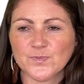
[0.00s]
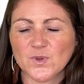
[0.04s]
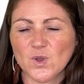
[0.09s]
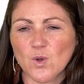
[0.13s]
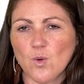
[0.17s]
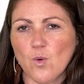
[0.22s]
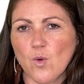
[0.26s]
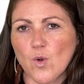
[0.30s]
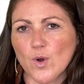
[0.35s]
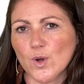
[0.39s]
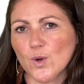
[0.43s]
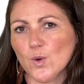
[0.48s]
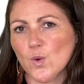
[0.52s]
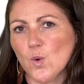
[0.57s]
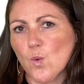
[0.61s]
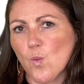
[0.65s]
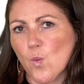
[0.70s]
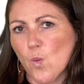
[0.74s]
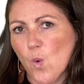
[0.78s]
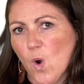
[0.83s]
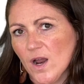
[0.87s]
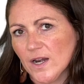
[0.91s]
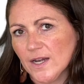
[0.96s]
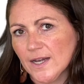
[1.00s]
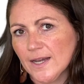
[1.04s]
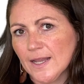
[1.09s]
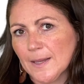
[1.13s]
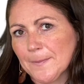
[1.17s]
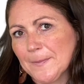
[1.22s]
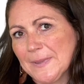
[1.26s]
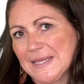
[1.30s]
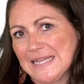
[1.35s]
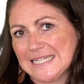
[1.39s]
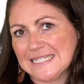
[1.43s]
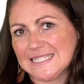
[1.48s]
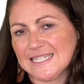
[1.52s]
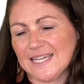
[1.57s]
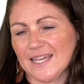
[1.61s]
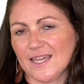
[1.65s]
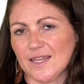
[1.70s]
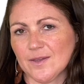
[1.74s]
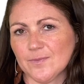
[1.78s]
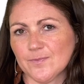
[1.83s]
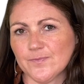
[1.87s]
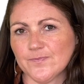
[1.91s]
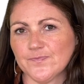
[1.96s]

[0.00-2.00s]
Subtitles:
or one ability.